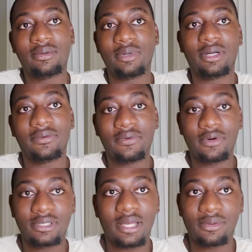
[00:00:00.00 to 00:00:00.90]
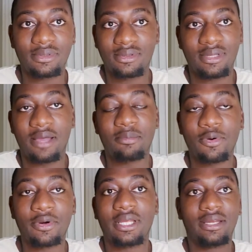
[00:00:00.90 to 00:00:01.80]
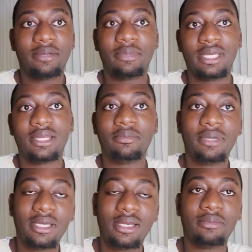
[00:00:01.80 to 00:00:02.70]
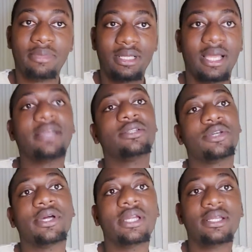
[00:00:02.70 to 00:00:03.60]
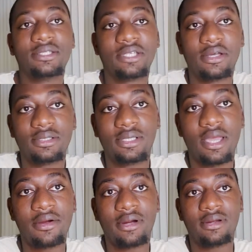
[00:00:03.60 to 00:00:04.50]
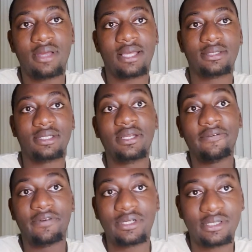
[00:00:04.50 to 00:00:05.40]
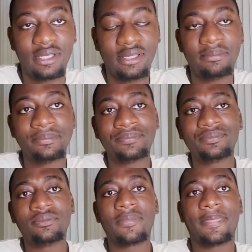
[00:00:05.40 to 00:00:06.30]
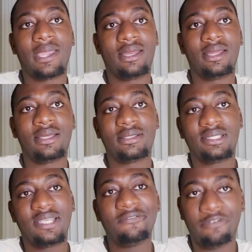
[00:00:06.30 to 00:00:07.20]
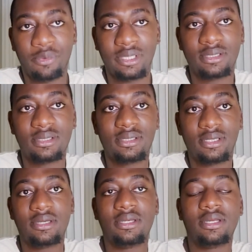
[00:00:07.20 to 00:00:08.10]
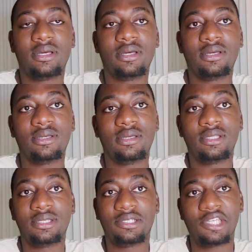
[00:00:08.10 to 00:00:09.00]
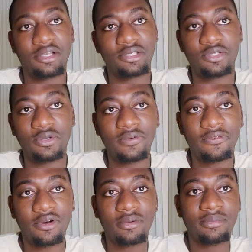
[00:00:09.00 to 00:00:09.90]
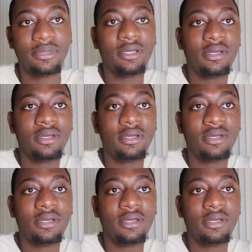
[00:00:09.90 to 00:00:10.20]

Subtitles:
Well, of course, I was not born yet in the beginning, but like during his Chelsea era in the first team, and his influence in the Chelsea uniform.